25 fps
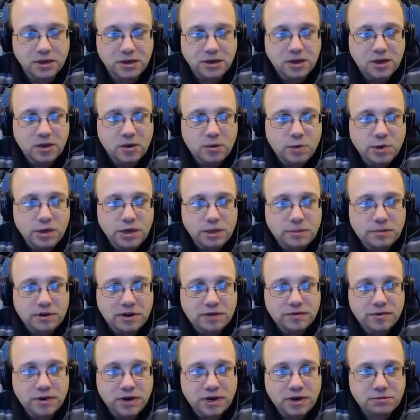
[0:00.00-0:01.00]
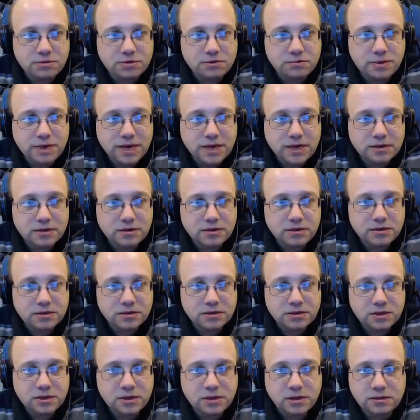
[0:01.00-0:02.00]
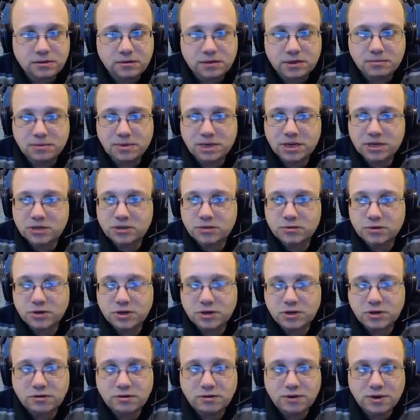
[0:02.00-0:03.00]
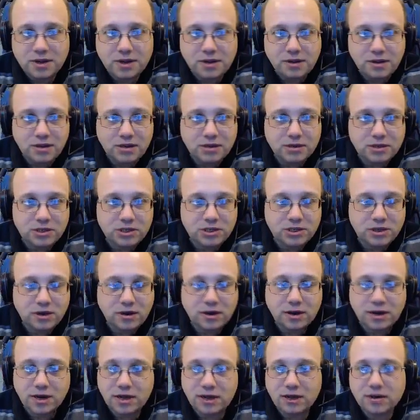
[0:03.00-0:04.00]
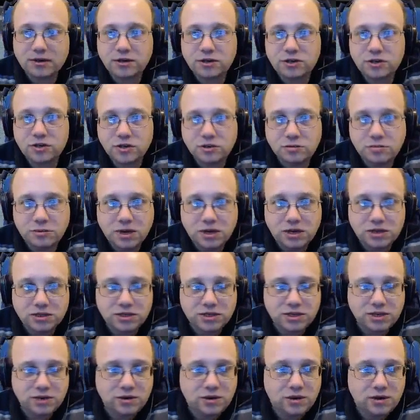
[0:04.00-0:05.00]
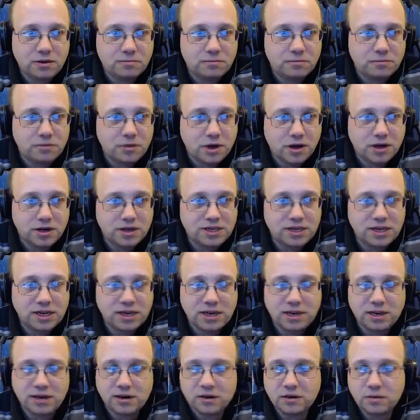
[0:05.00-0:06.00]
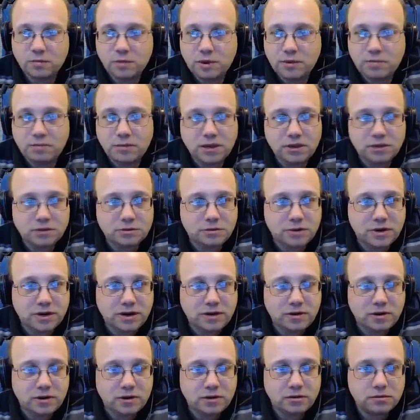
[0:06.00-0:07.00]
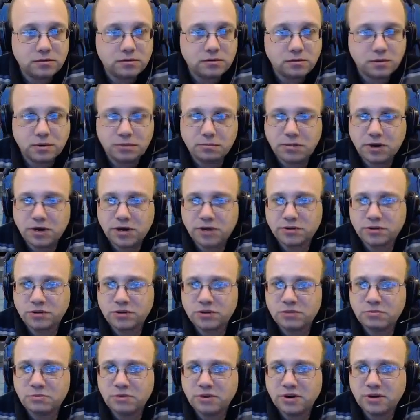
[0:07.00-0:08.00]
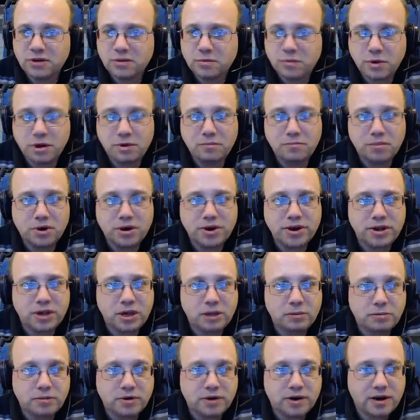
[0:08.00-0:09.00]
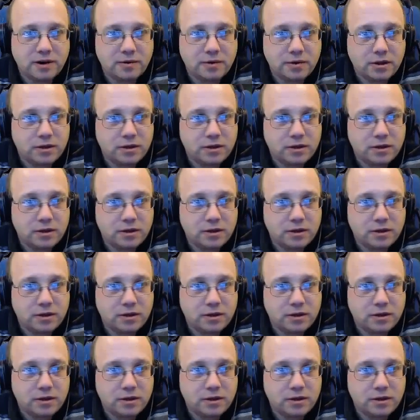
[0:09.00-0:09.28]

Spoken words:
When you're buffering up to wagons, you want to make sure you're certainly under 2 miles an hour, ideally under 1 miles per hour. 1 mile per hour.